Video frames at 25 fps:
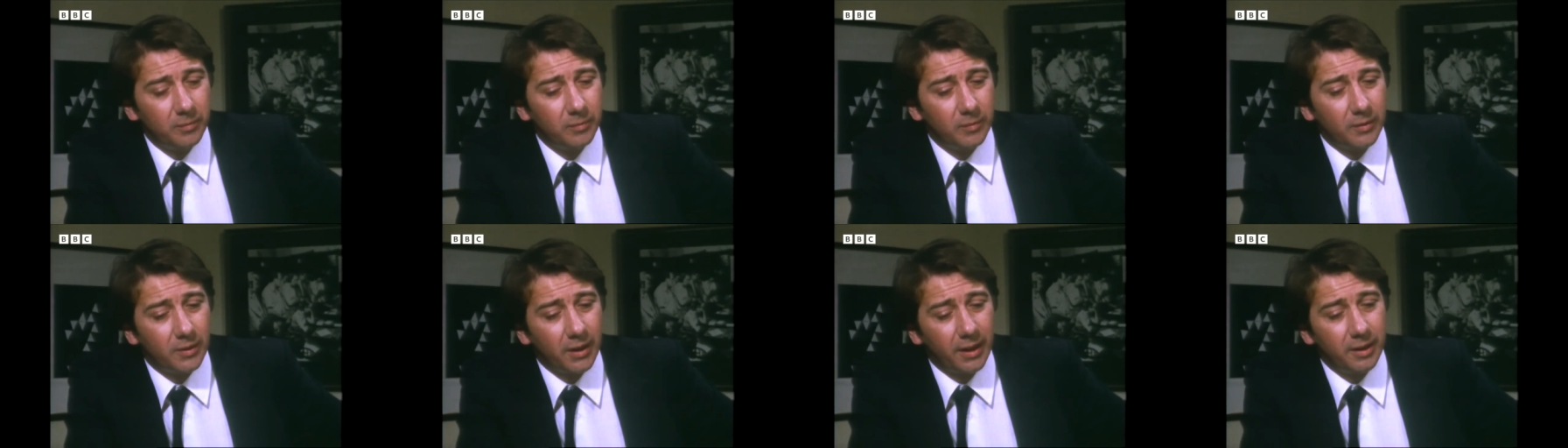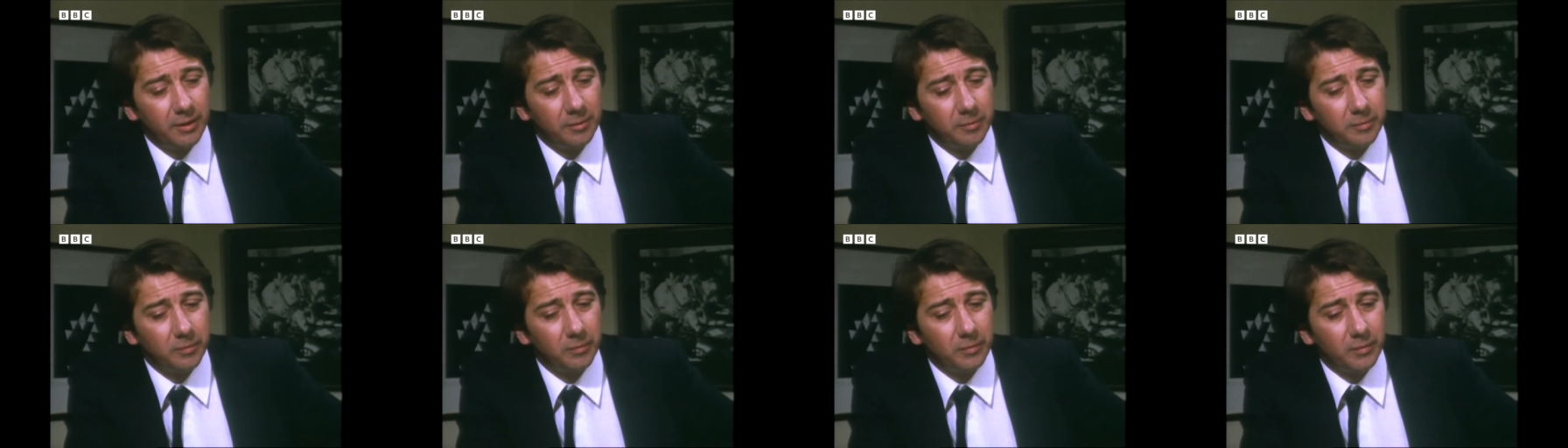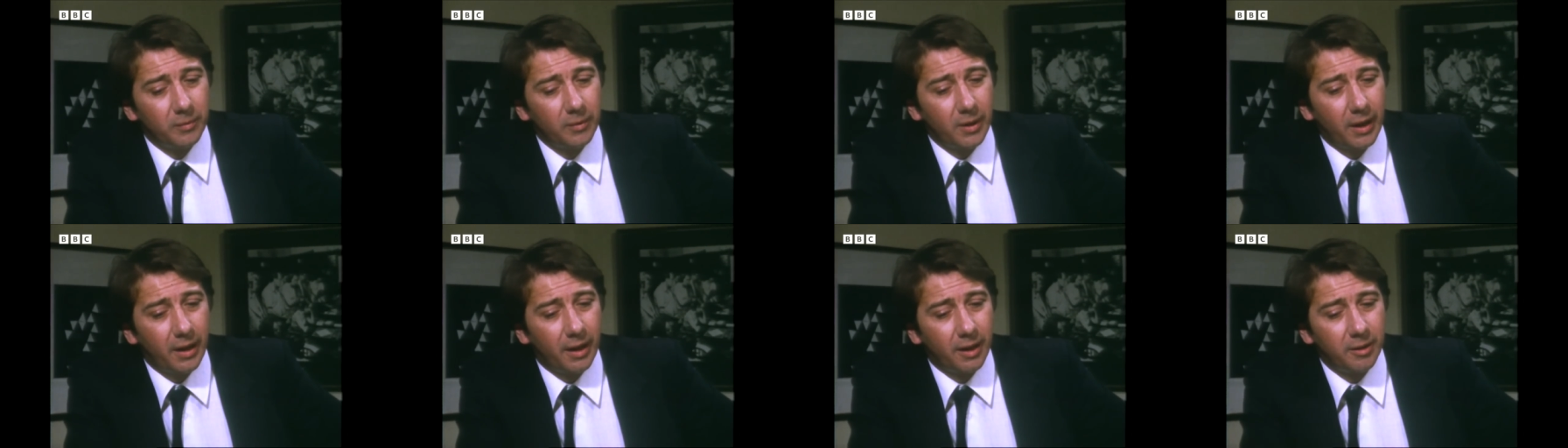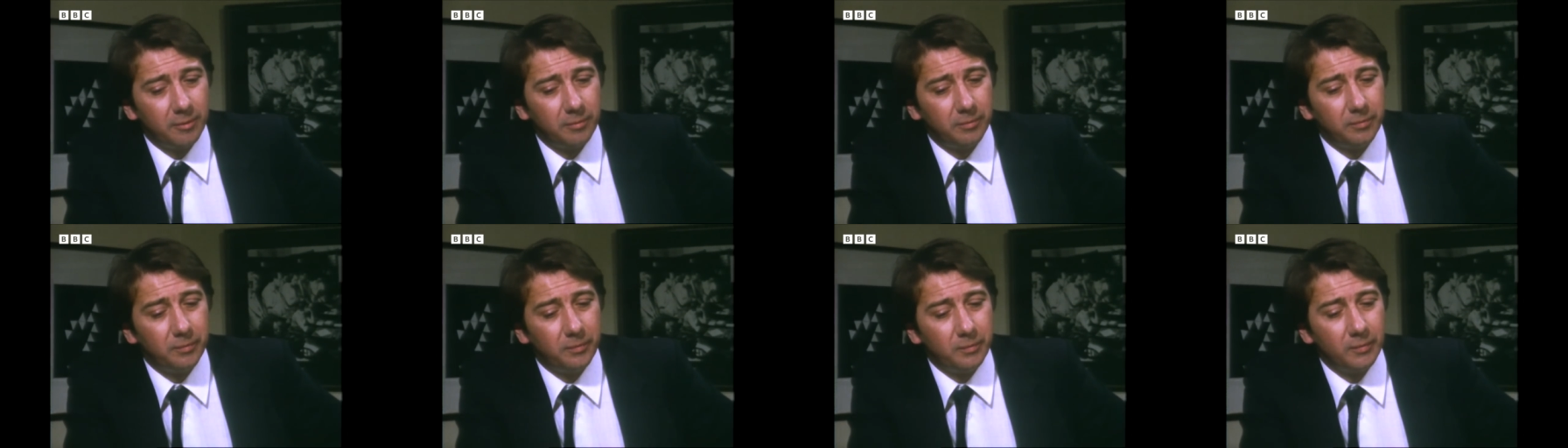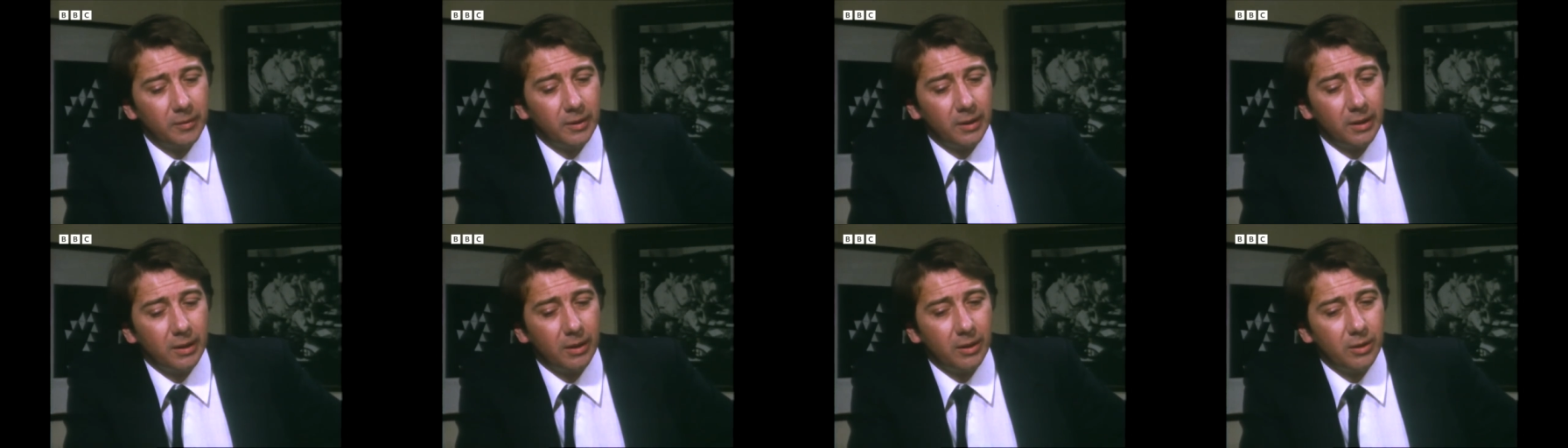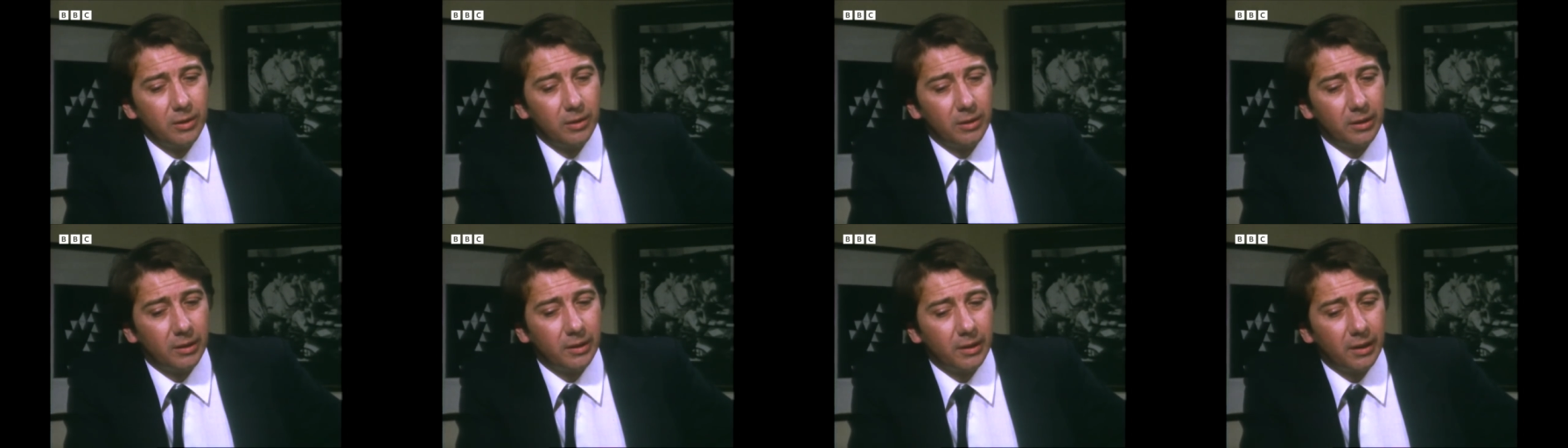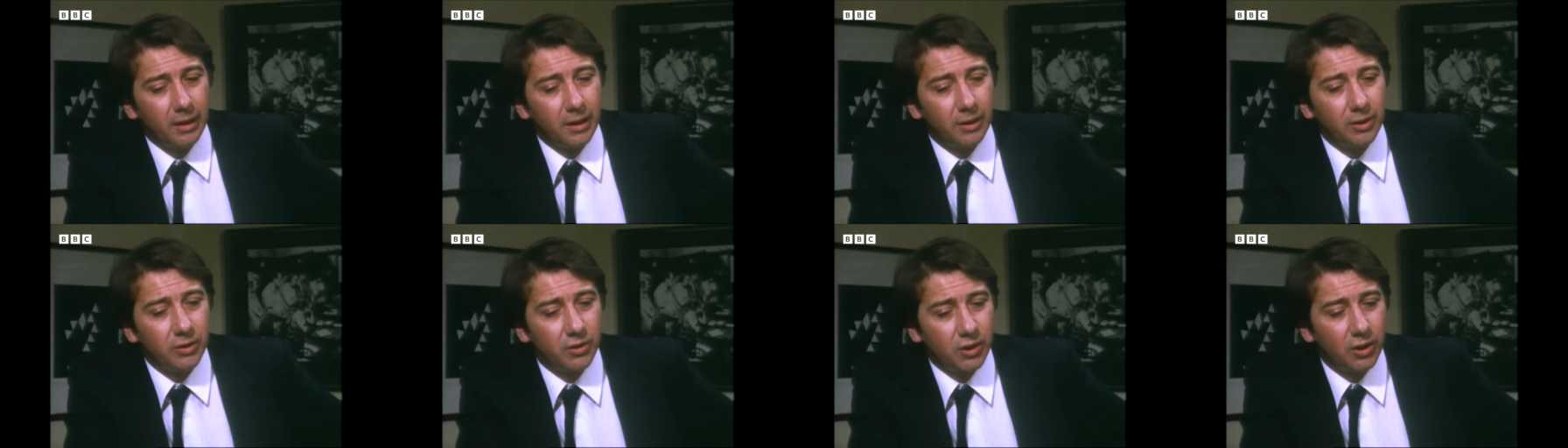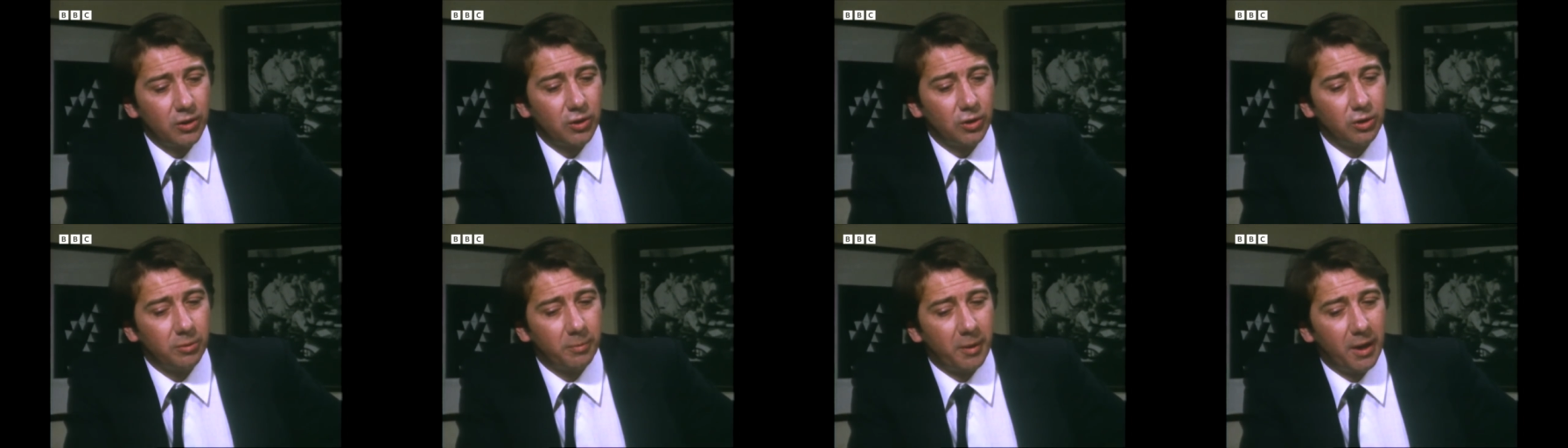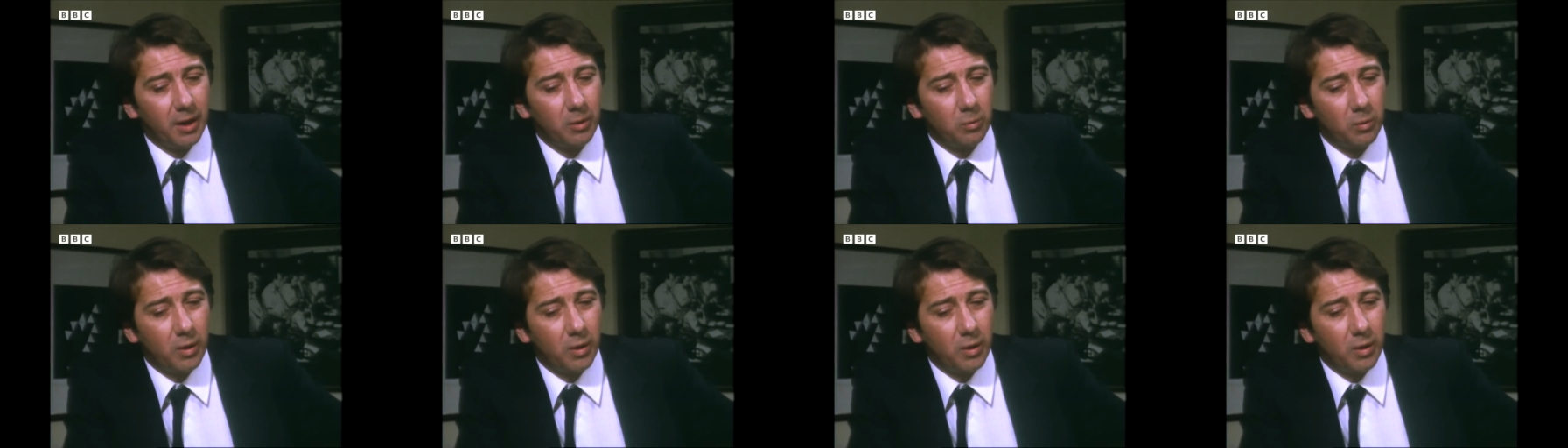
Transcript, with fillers: then had a decision to make.